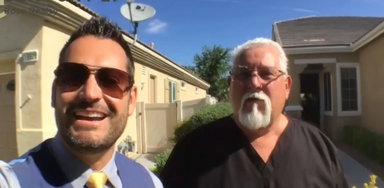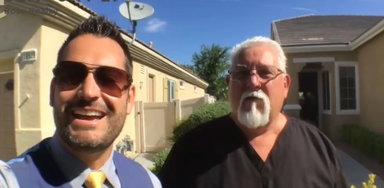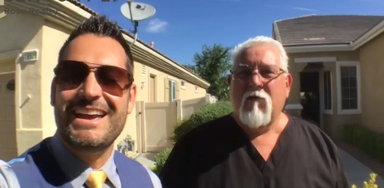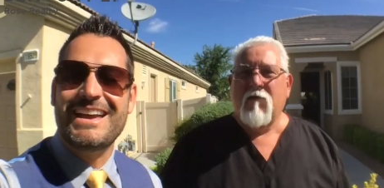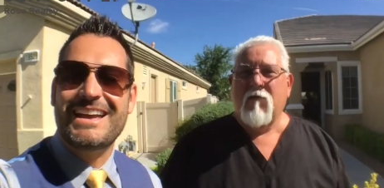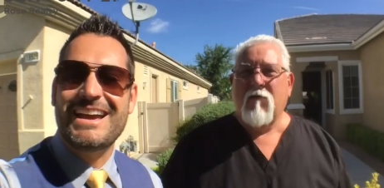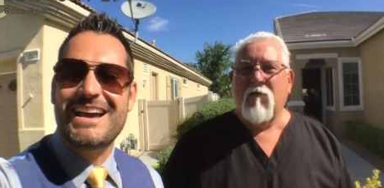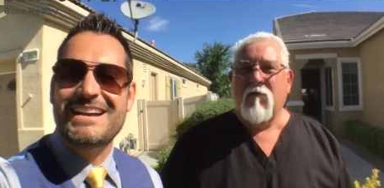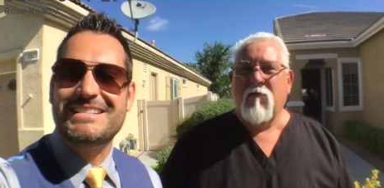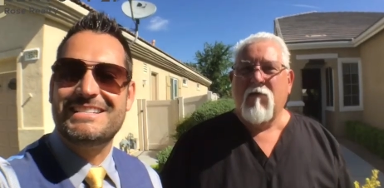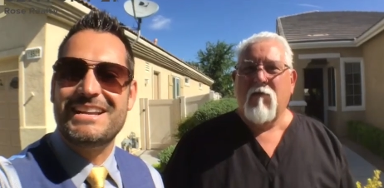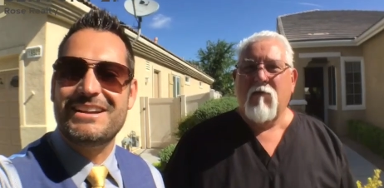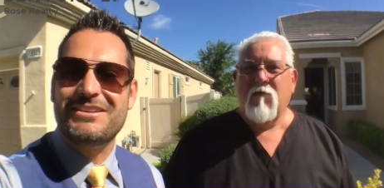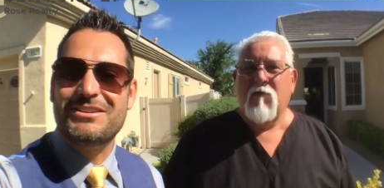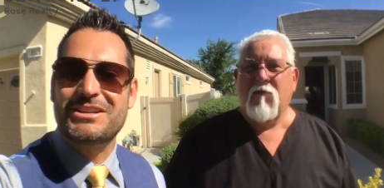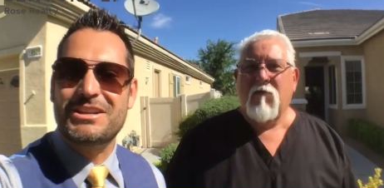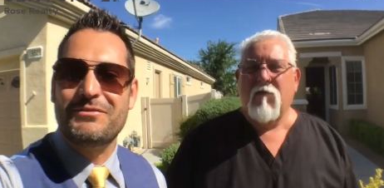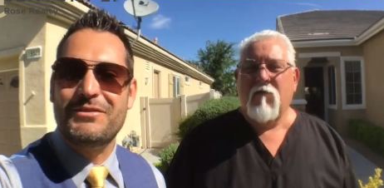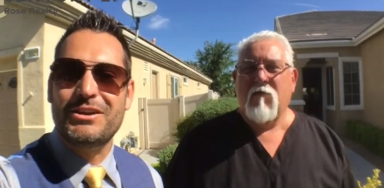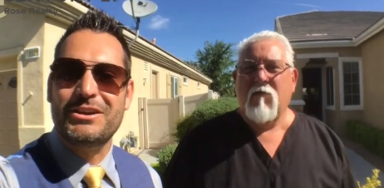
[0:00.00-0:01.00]
Speaker 1: Hey guys,
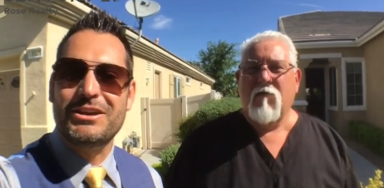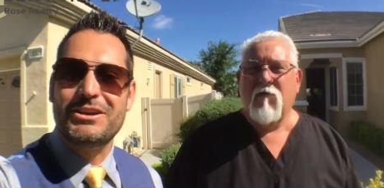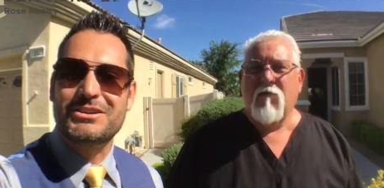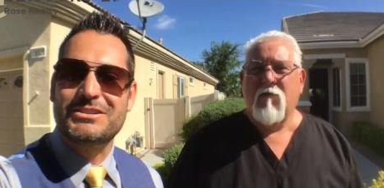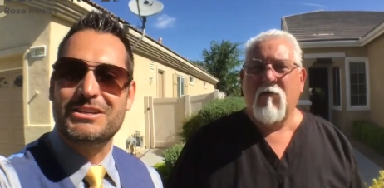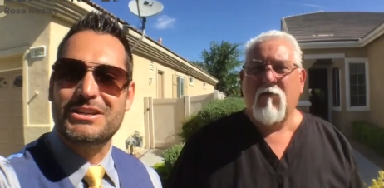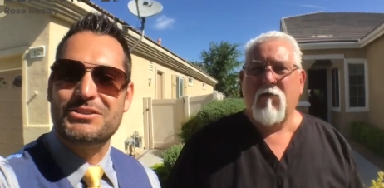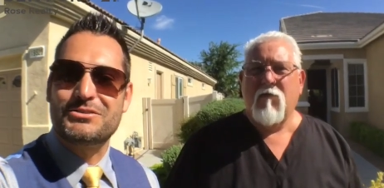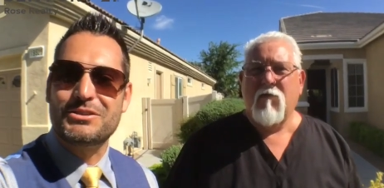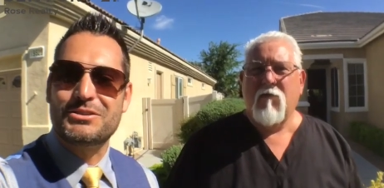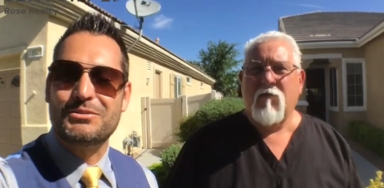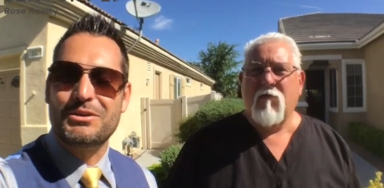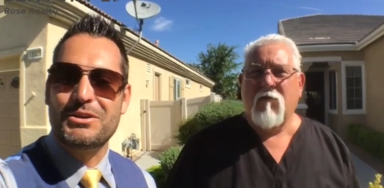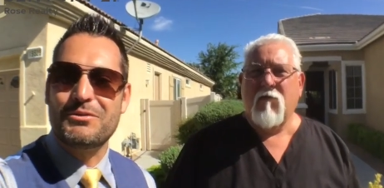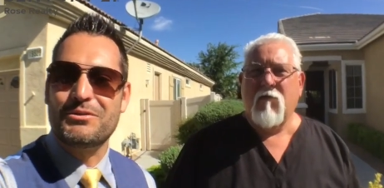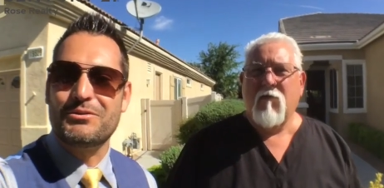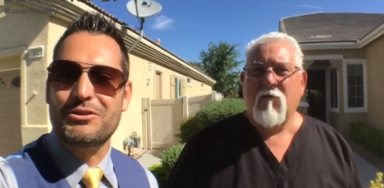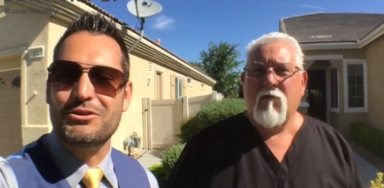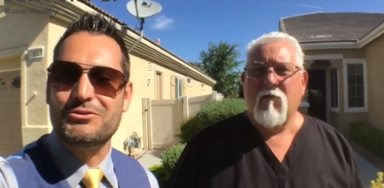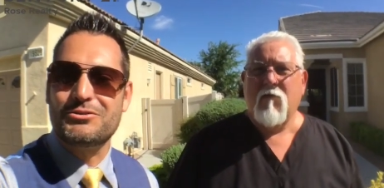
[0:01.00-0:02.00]
Derek De Ville here, Century
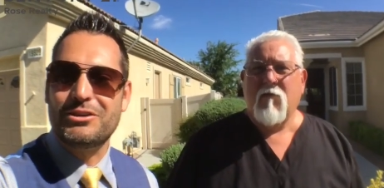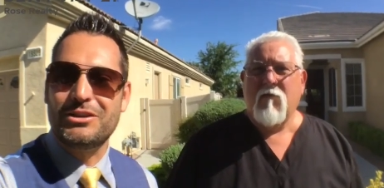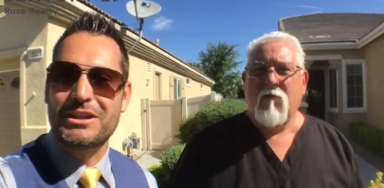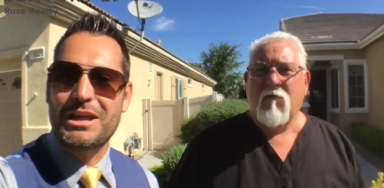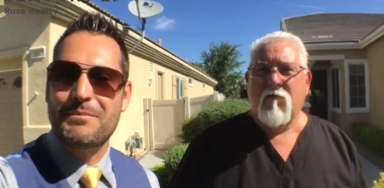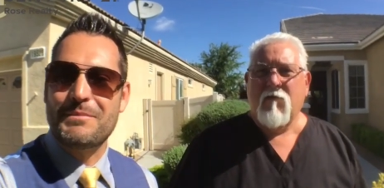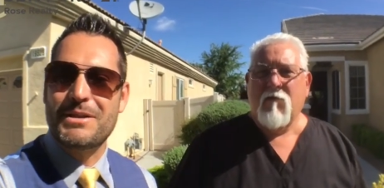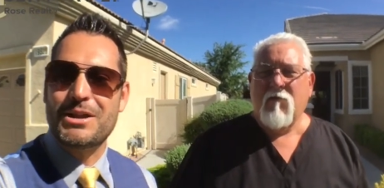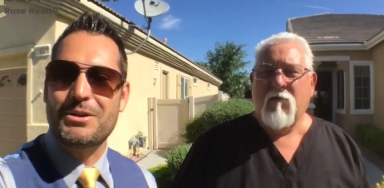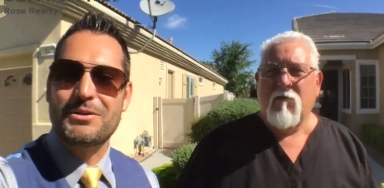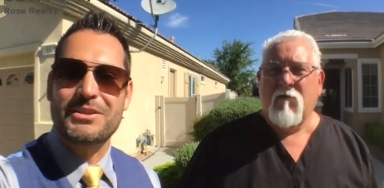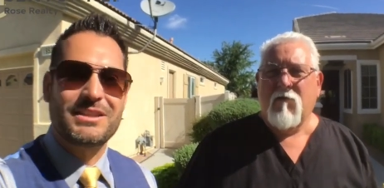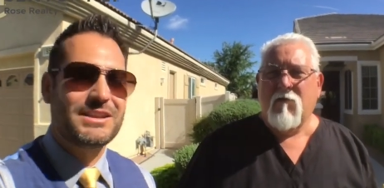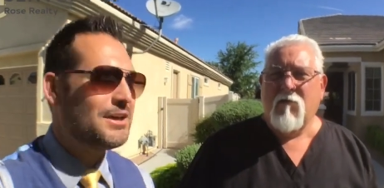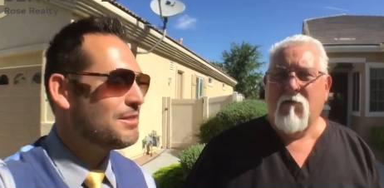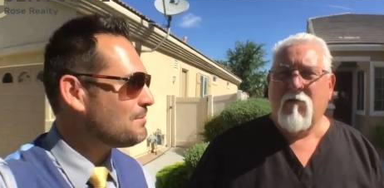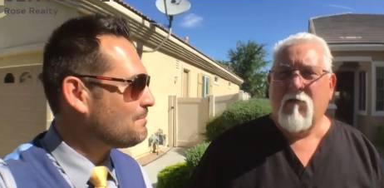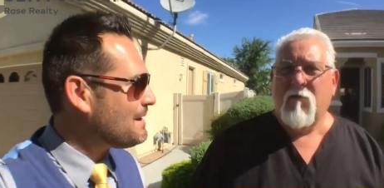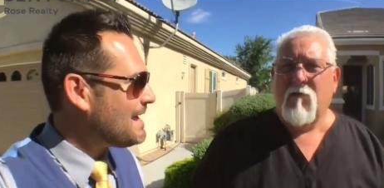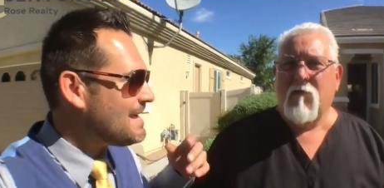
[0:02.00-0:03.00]
21 Rose Realty. I'm here with
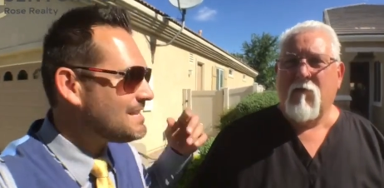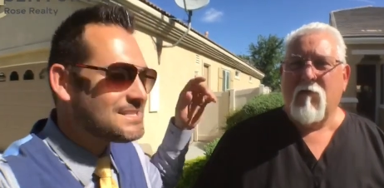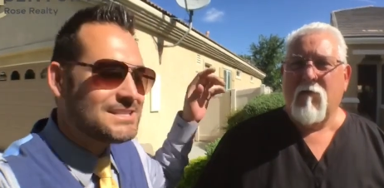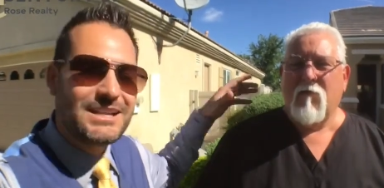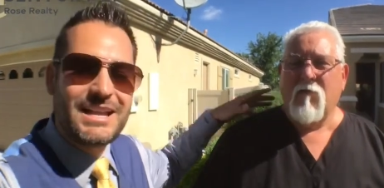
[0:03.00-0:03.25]
another past